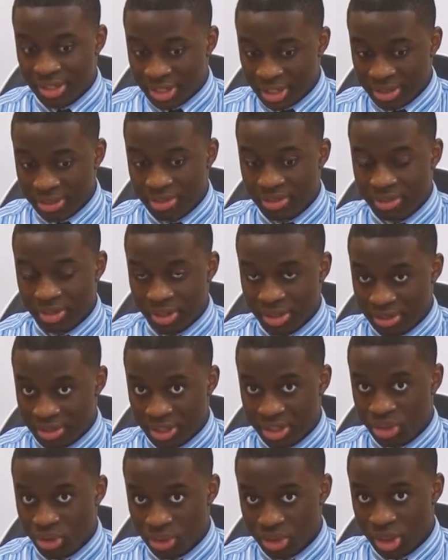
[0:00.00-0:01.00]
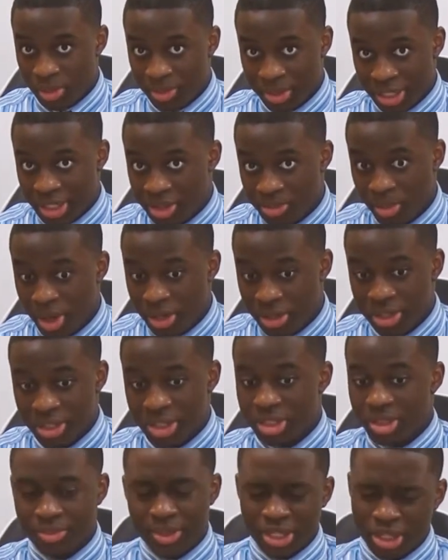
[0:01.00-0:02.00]
its essentials up against
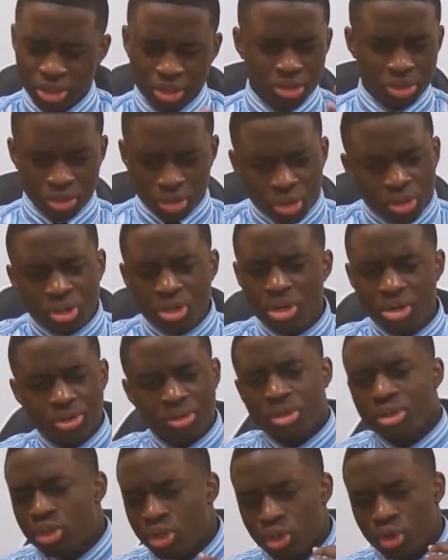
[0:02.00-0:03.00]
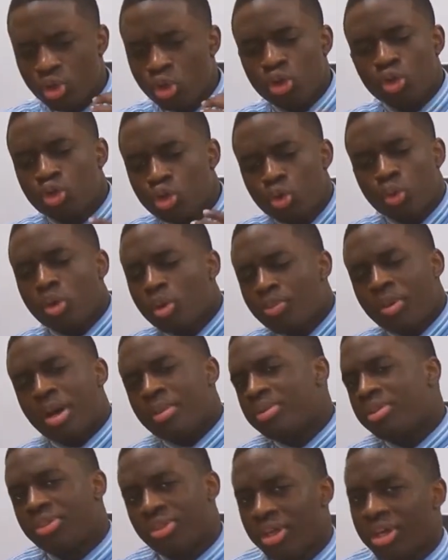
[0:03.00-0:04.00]
modernism. And you are
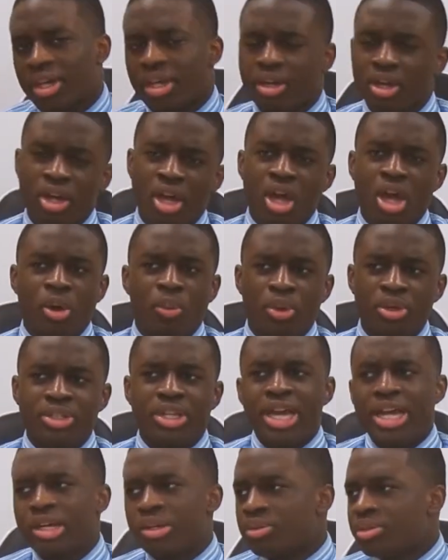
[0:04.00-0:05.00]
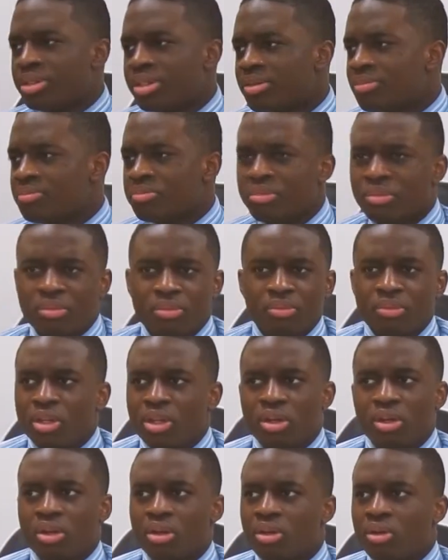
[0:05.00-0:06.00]
probably thinking, well, Daniel,
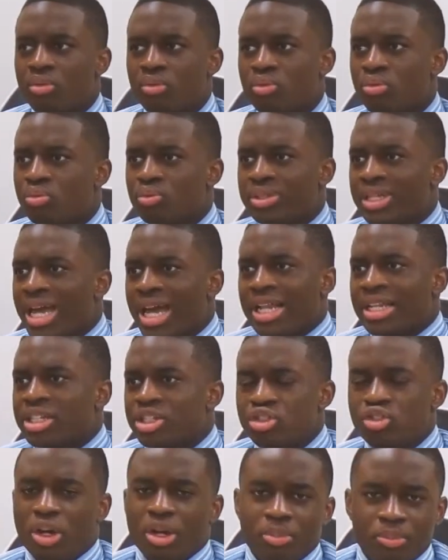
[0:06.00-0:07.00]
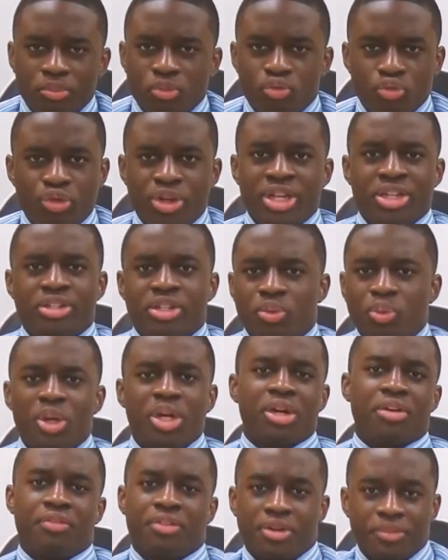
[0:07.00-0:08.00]
yeah, let's drop reason,
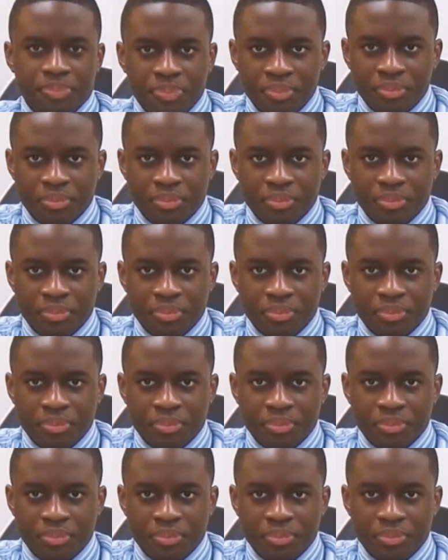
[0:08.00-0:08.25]
whatever.